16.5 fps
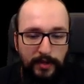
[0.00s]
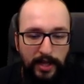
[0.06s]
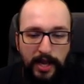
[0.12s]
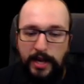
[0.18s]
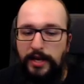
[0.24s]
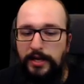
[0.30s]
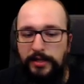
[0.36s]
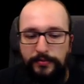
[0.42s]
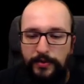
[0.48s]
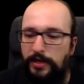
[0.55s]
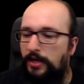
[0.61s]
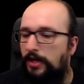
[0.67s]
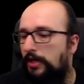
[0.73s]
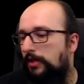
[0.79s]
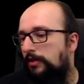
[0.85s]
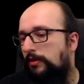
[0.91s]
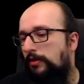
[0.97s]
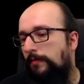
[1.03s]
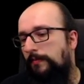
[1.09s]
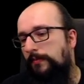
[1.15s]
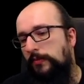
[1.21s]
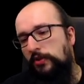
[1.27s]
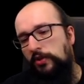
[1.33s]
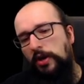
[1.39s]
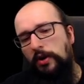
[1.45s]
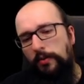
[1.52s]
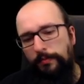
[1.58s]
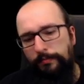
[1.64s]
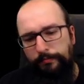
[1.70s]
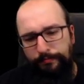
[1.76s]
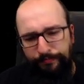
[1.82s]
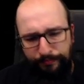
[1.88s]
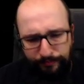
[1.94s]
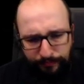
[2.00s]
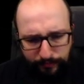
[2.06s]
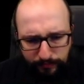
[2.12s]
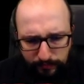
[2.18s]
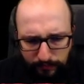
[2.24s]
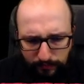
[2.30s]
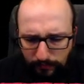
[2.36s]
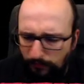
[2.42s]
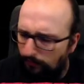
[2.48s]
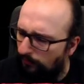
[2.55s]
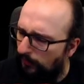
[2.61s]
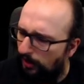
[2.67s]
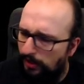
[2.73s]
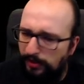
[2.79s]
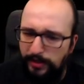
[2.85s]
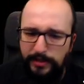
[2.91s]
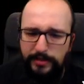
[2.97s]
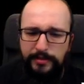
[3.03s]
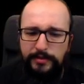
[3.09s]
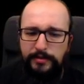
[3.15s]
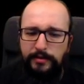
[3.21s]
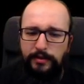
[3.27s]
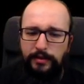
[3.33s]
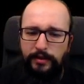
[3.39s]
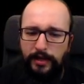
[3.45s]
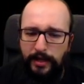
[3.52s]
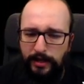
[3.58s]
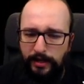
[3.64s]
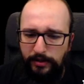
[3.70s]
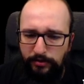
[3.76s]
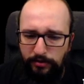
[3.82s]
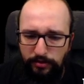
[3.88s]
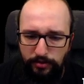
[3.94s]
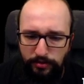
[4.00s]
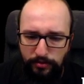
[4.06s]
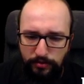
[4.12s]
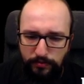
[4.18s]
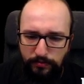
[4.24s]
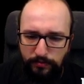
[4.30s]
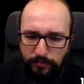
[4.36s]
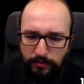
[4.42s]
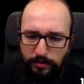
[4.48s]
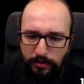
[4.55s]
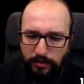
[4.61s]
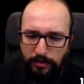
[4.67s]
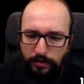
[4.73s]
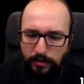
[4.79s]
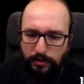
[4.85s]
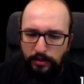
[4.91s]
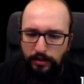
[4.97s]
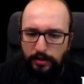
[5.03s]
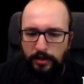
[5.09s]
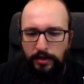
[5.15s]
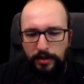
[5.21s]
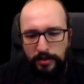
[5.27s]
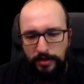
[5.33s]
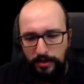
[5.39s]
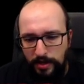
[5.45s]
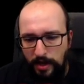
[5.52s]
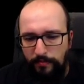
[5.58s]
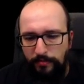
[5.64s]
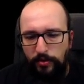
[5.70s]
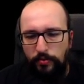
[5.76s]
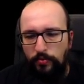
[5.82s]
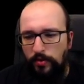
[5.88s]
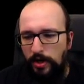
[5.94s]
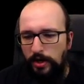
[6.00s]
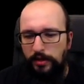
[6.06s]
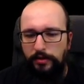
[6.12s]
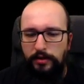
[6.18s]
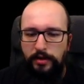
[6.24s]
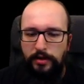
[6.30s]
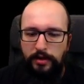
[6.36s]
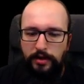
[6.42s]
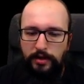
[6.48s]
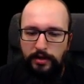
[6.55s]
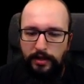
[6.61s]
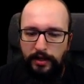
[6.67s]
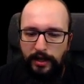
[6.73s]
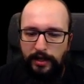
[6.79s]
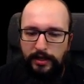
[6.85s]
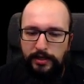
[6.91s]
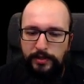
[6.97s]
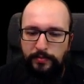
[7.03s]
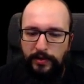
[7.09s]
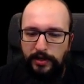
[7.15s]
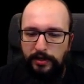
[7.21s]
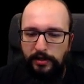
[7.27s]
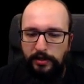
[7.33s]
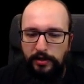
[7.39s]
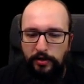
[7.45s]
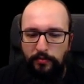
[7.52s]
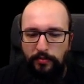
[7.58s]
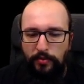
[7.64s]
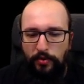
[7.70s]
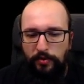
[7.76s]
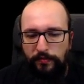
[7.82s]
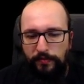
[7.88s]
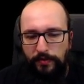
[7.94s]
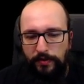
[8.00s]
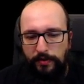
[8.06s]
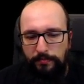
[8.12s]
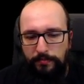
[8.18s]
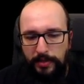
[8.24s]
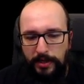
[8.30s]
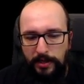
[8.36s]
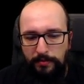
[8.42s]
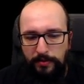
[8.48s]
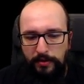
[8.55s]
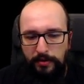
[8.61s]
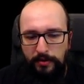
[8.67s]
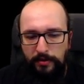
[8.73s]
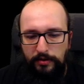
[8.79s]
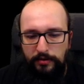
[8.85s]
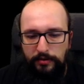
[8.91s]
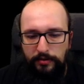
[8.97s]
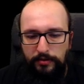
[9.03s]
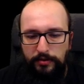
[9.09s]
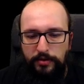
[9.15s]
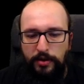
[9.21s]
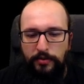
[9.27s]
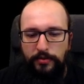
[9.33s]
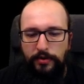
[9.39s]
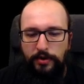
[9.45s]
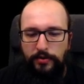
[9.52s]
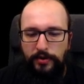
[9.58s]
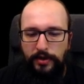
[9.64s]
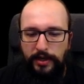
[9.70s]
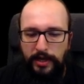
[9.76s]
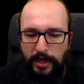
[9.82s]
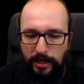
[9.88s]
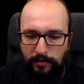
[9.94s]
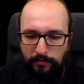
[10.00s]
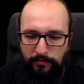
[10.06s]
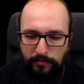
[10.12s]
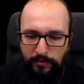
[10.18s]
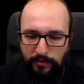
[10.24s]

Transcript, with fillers: It is what it is. So, let's get into number one. They gotta explain a little more for the people who don't know the game.